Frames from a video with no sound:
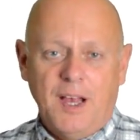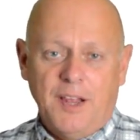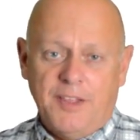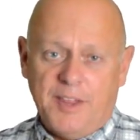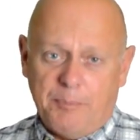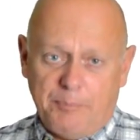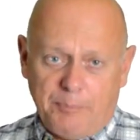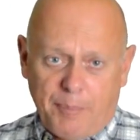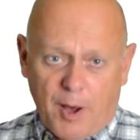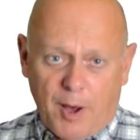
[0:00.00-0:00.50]

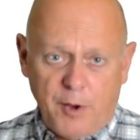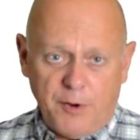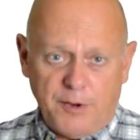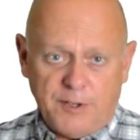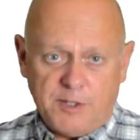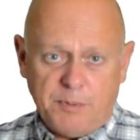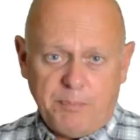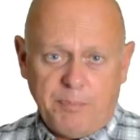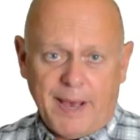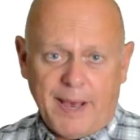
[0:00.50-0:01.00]
The
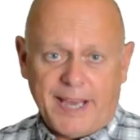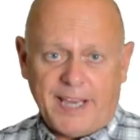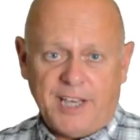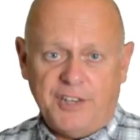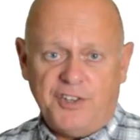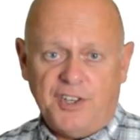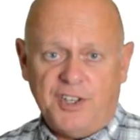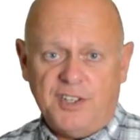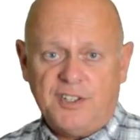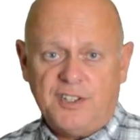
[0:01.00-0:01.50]
bonus
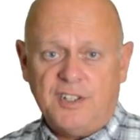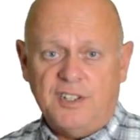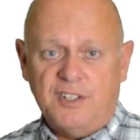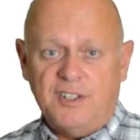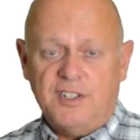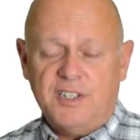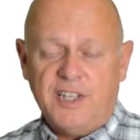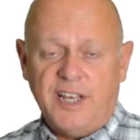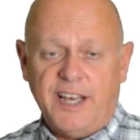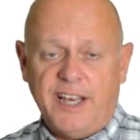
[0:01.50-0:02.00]
packages
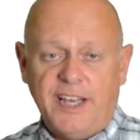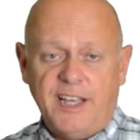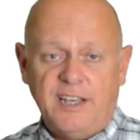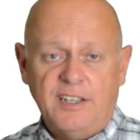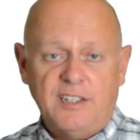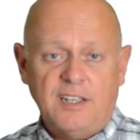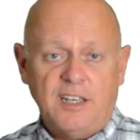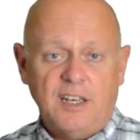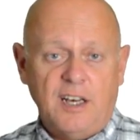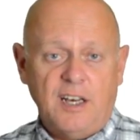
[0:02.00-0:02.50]

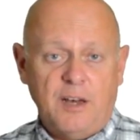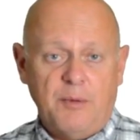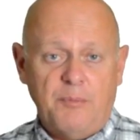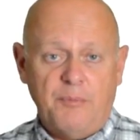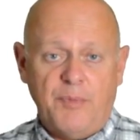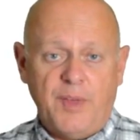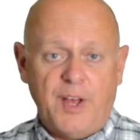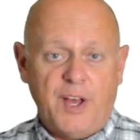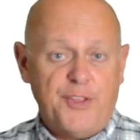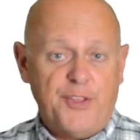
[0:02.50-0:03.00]
contained
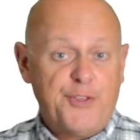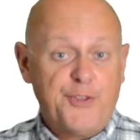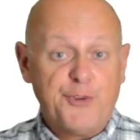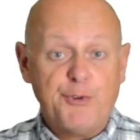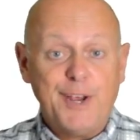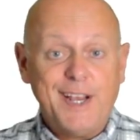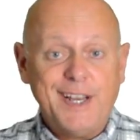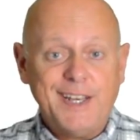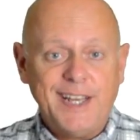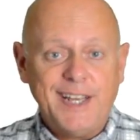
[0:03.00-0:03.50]
a
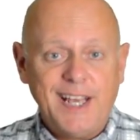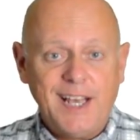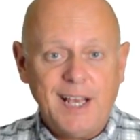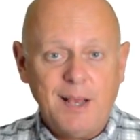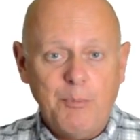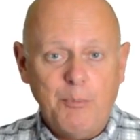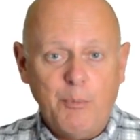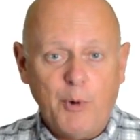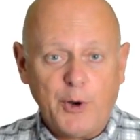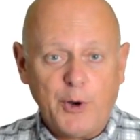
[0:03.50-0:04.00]

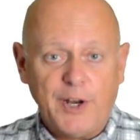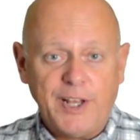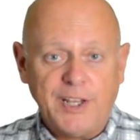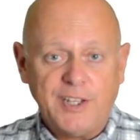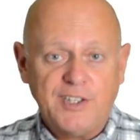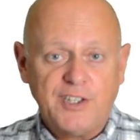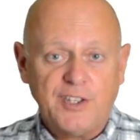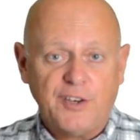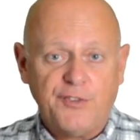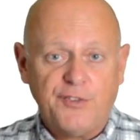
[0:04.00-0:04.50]
3D modeling
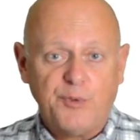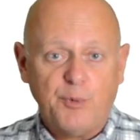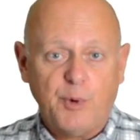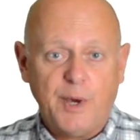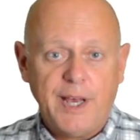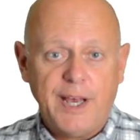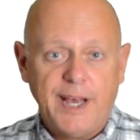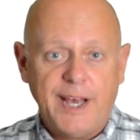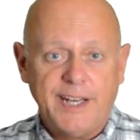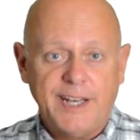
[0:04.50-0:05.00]

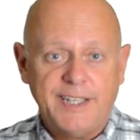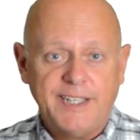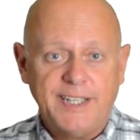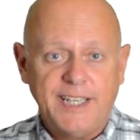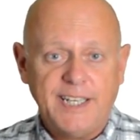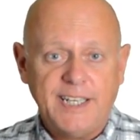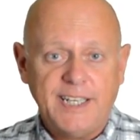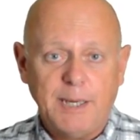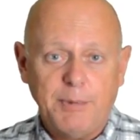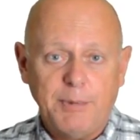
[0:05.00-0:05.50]
software and a
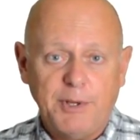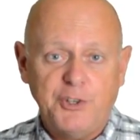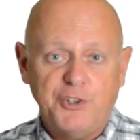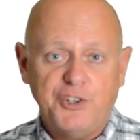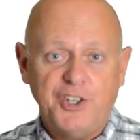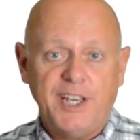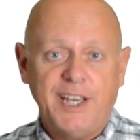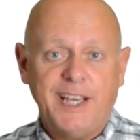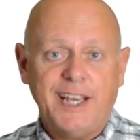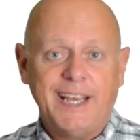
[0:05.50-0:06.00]

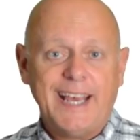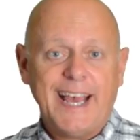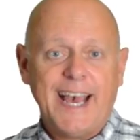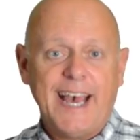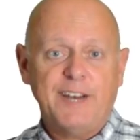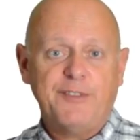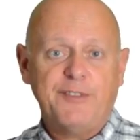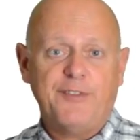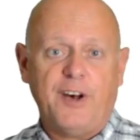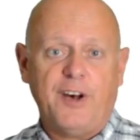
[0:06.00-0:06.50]
DWG
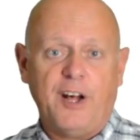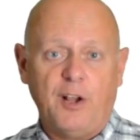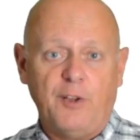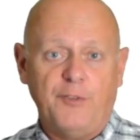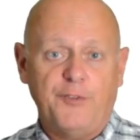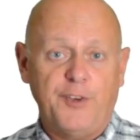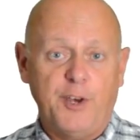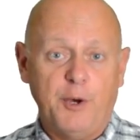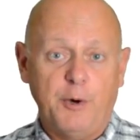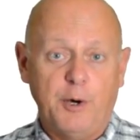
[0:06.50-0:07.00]
CAD file
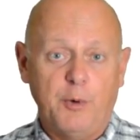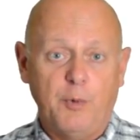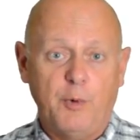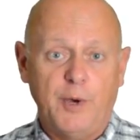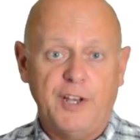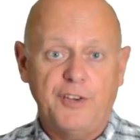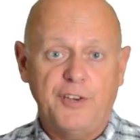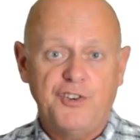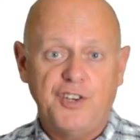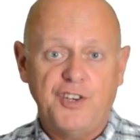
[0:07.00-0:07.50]
viewer,
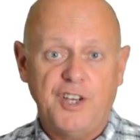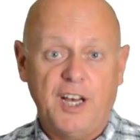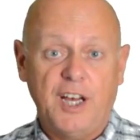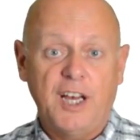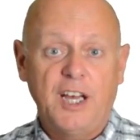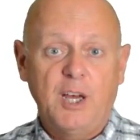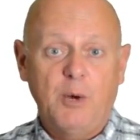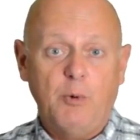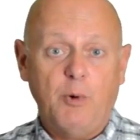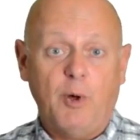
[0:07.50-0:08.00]
which
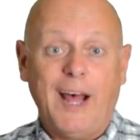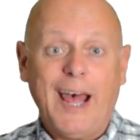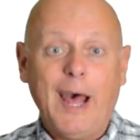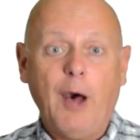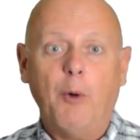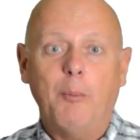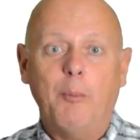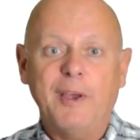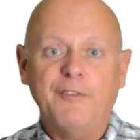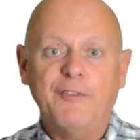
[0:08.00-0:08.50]
will
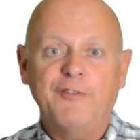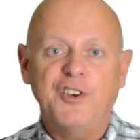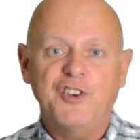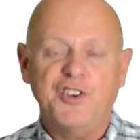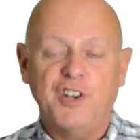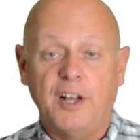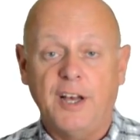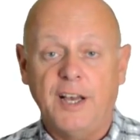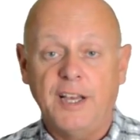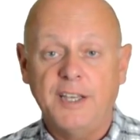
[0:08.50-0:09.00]
help me
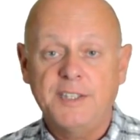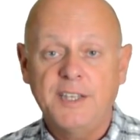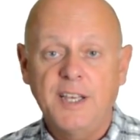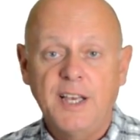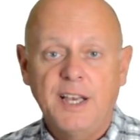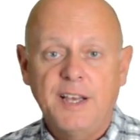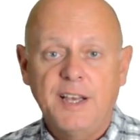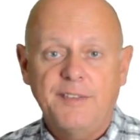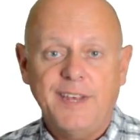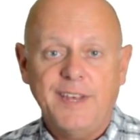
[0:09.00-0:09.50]
visualize
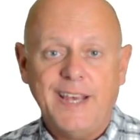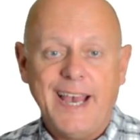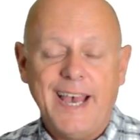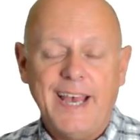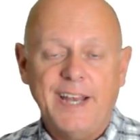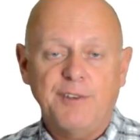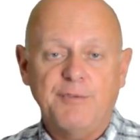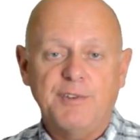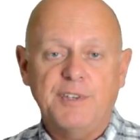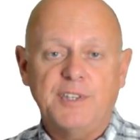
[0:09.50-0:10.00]
the
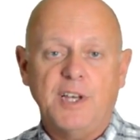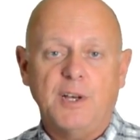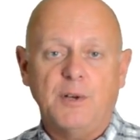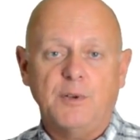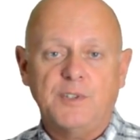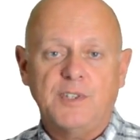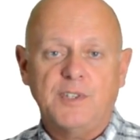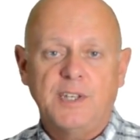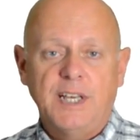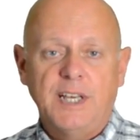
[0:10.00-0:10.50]
end
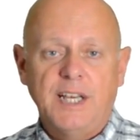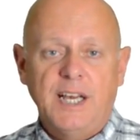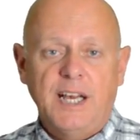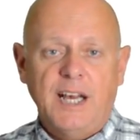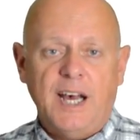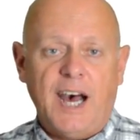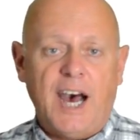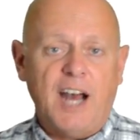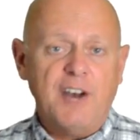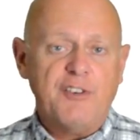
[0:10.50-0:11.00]
results.
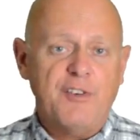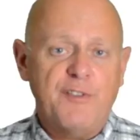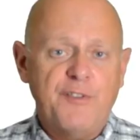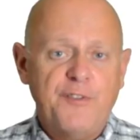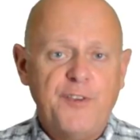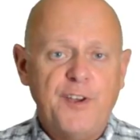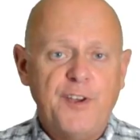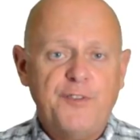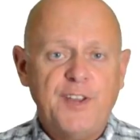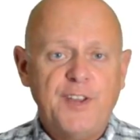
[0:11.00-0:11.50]

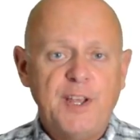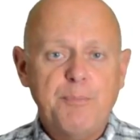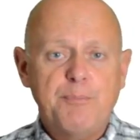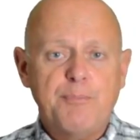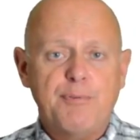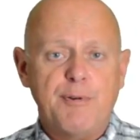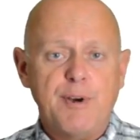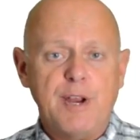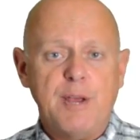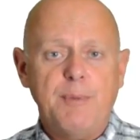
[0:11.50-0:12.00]
150
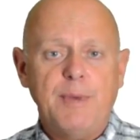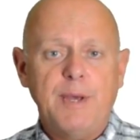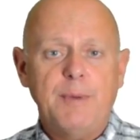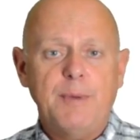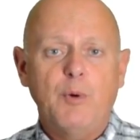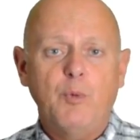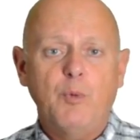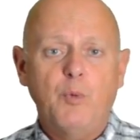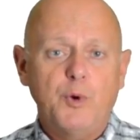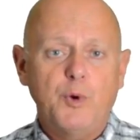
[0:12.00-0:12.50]

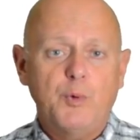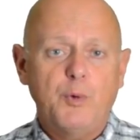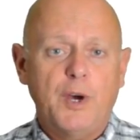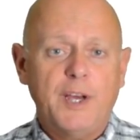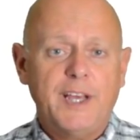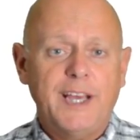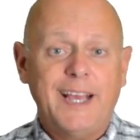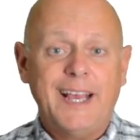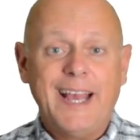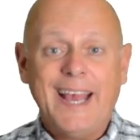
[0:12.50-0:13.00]
premium
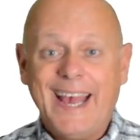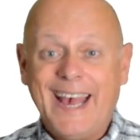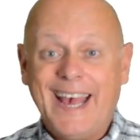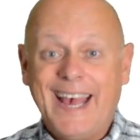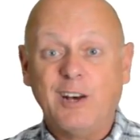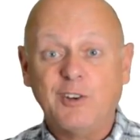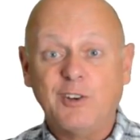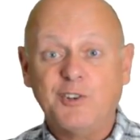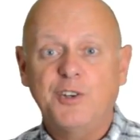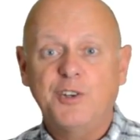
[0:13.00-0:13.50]
woodworking
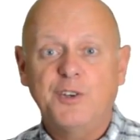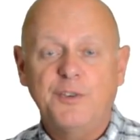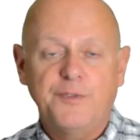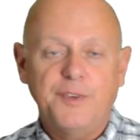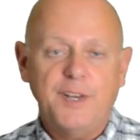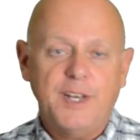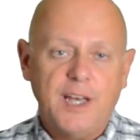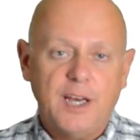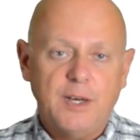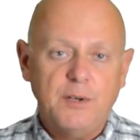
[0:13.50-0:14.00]
how-to
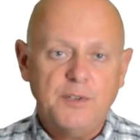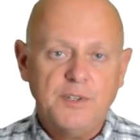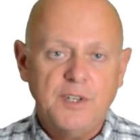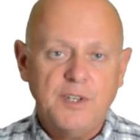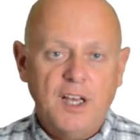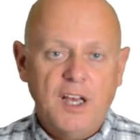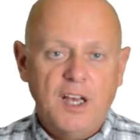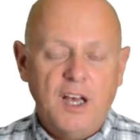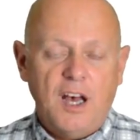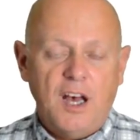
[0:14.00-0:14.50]
videos,
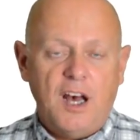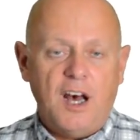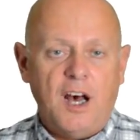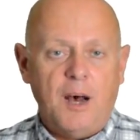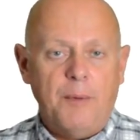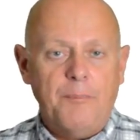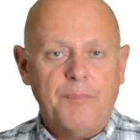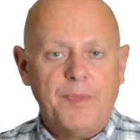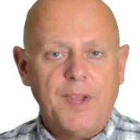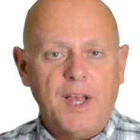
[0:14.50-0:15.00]

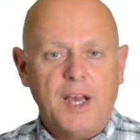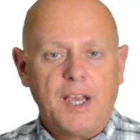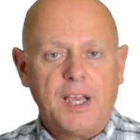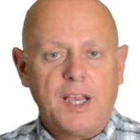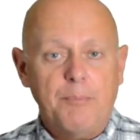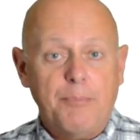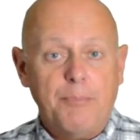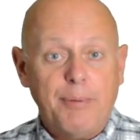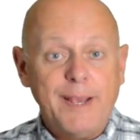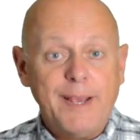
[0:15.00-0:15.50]
a
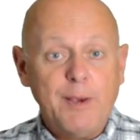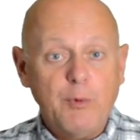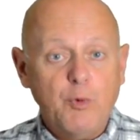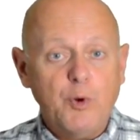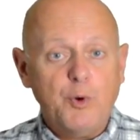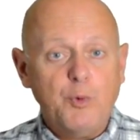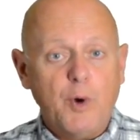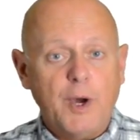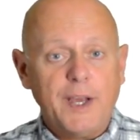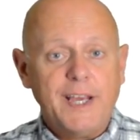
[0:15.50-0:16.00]
complete
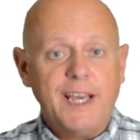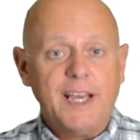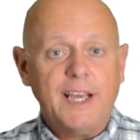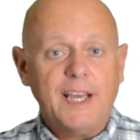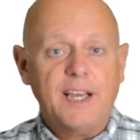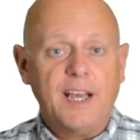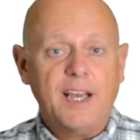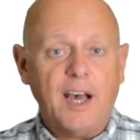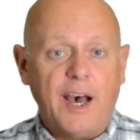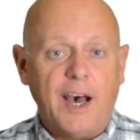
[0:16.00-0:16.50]

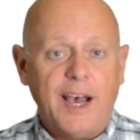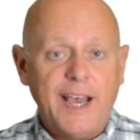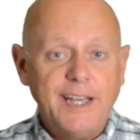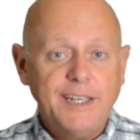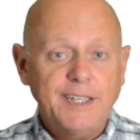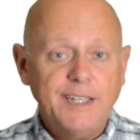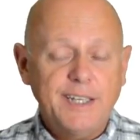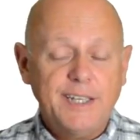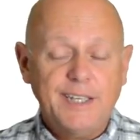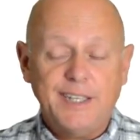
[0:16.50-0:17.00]
woodworking
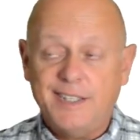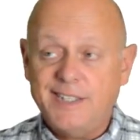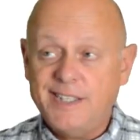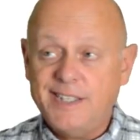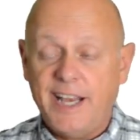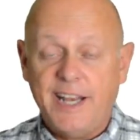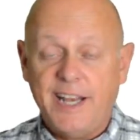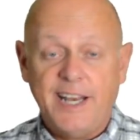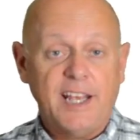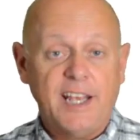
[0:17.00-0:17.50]
guide
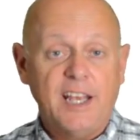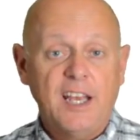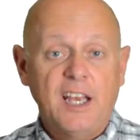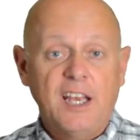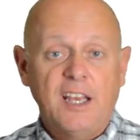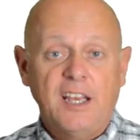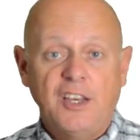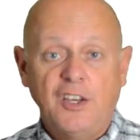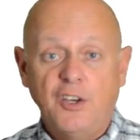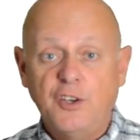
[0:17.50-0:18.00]
containing
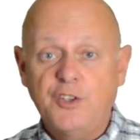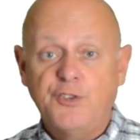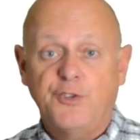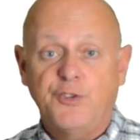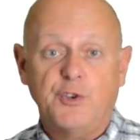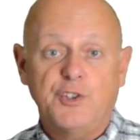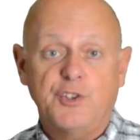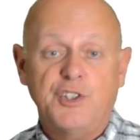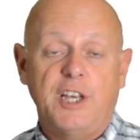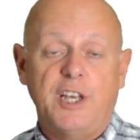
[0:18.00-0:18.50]

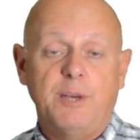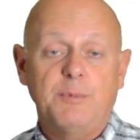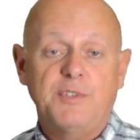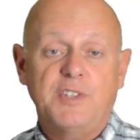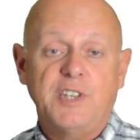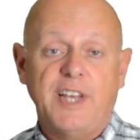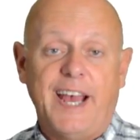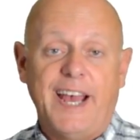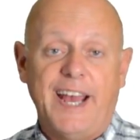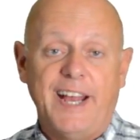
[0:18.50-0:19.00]
useful
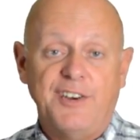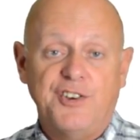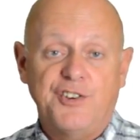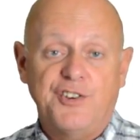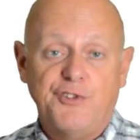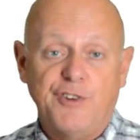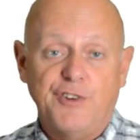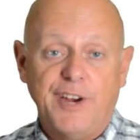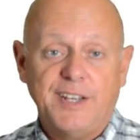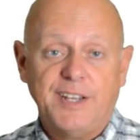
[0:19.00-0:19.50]
tips and
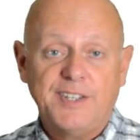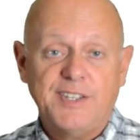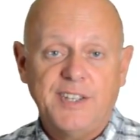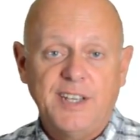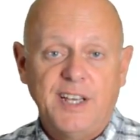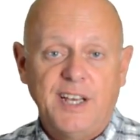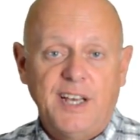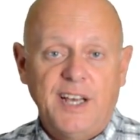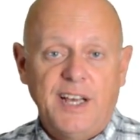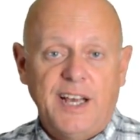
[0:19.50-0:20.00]
tricks,
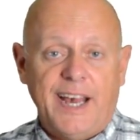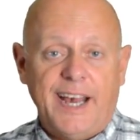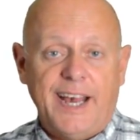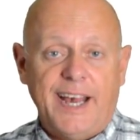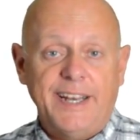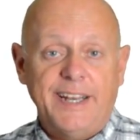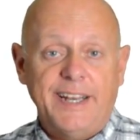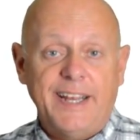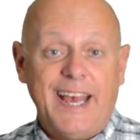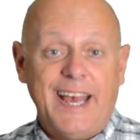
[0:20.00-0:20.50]

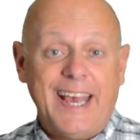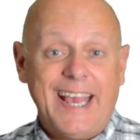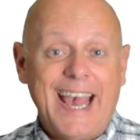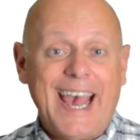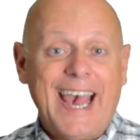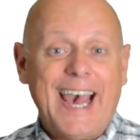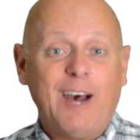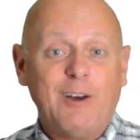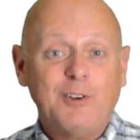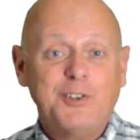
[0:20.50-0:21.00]
and a
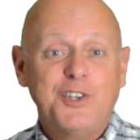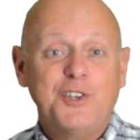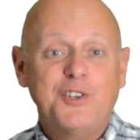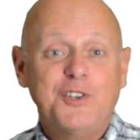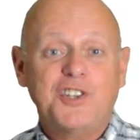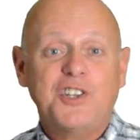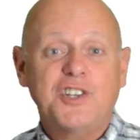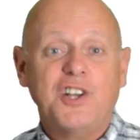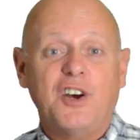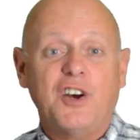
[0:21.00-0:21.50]
how to
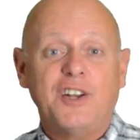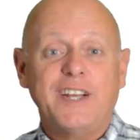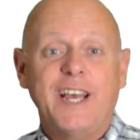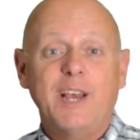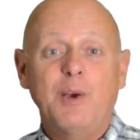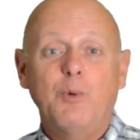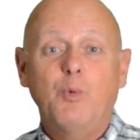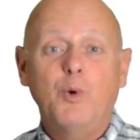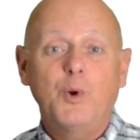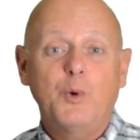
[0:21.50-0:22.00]
start
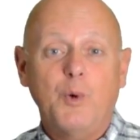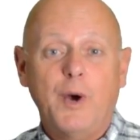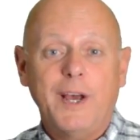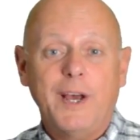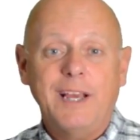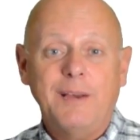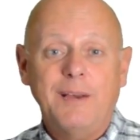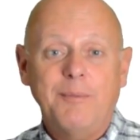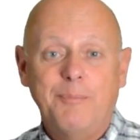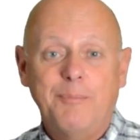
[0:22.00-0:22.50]
a
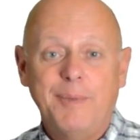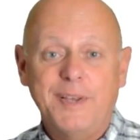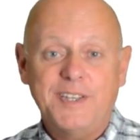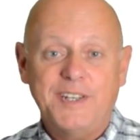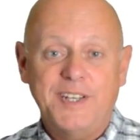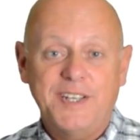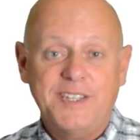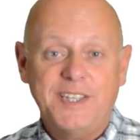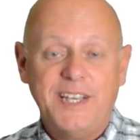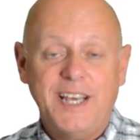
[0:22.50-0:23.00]
woodworking
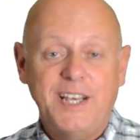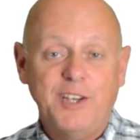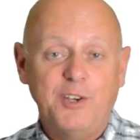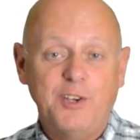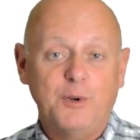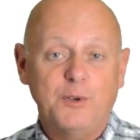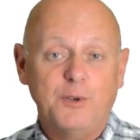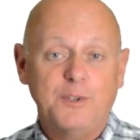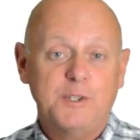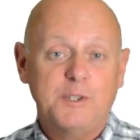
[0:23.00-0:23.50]
business in
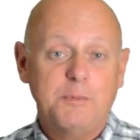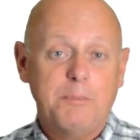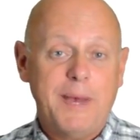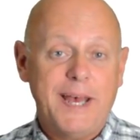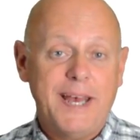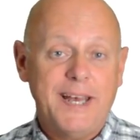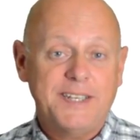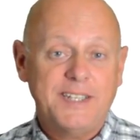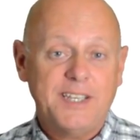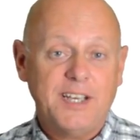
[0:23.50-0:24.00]
your
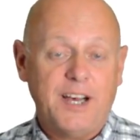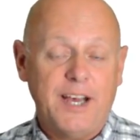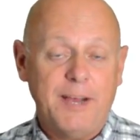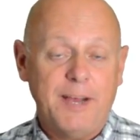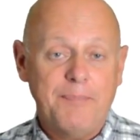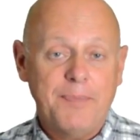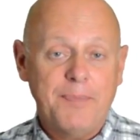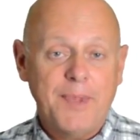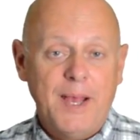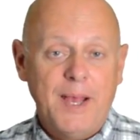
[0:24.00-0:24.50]
spare time.